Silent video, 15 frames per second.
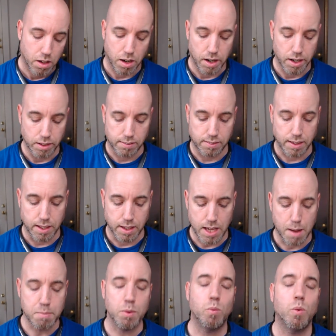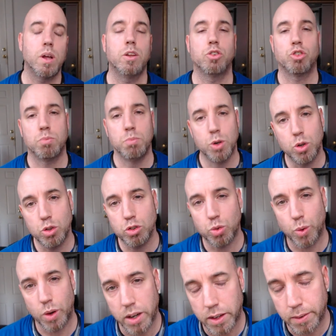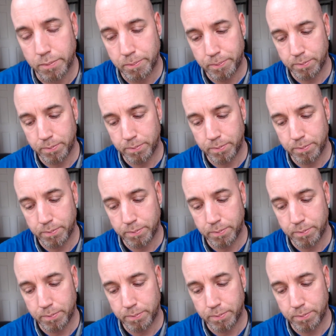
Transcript: All right, see, I'm in one of those moods where